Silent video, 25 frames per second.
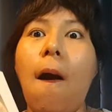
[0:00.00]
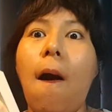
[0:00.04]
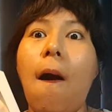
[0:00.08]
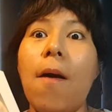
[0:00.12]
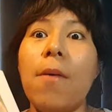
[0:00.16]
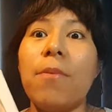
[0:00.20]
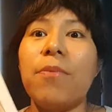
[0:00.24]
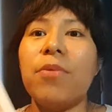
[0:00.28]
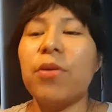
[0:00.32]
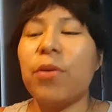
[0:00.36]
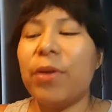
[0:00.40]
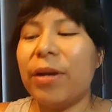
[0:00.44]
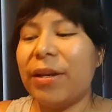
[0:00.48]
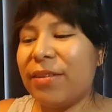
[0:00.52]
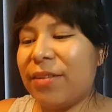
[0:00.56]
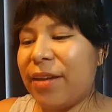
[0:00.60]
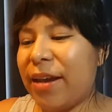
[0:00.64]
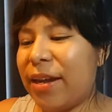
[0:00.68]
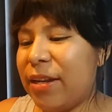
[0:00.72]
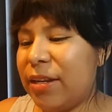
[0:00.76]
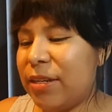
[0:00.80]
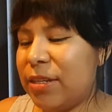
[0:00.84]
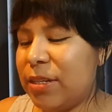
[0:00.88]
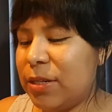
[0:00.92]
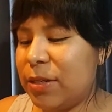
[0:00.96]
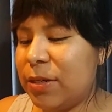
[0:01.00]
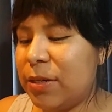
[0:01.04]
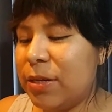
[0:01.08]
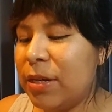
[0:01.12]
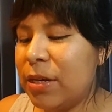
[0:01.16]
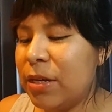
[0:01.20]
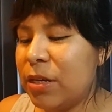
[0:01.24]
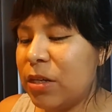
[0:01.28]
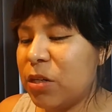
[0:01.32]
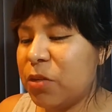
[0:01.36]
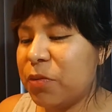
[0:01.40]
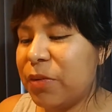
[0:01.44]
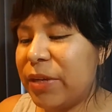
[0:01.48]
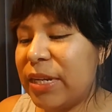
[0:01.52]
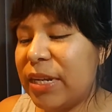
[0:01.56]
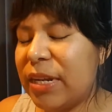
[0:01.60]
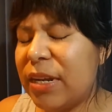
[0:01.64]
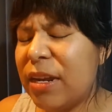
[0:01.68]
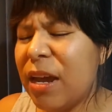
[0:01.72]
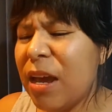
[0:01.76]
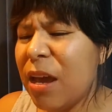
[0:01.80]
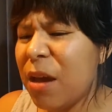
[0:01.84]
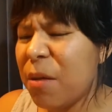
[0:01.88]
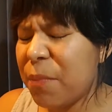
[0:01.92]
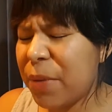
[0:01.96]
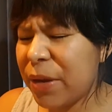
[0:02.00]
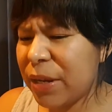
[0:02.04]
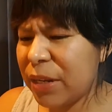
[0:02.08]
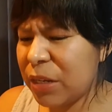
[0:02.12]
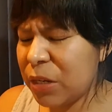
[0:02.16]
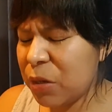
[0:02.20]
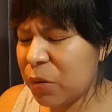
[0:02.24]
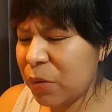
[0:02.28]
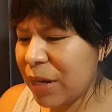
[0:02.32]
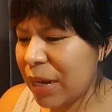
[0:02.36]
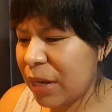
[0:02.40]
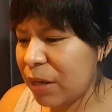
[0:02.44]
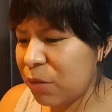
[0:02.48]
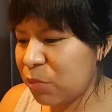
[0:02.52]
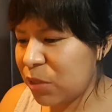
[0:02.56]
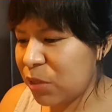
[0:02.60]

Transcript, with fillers: I'm so excited to, to read it. But you know what? I